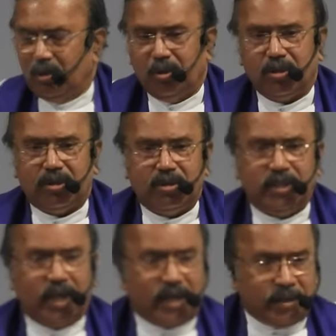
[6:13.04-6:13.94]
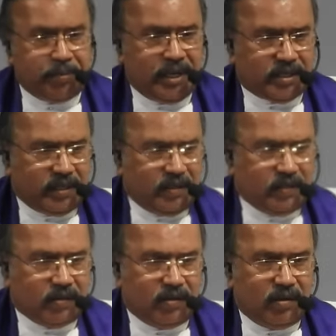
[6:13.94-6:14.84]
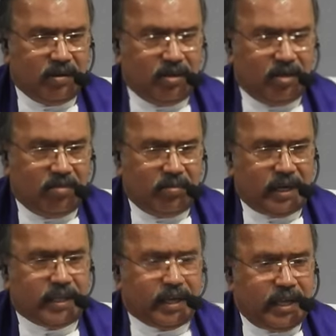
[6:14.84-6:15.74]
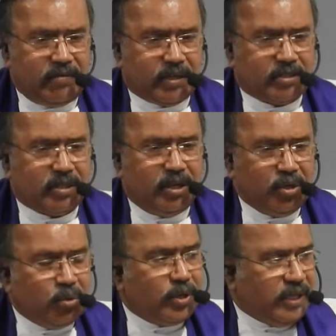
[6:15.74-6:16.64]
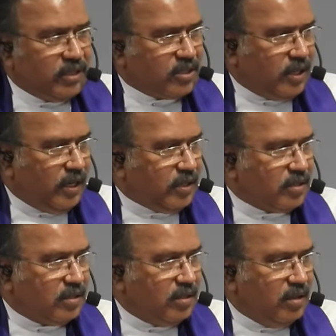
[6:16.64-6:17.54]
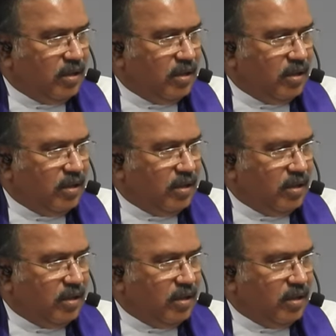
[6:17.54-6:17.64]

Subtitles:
though they are repeated, but they give us new insights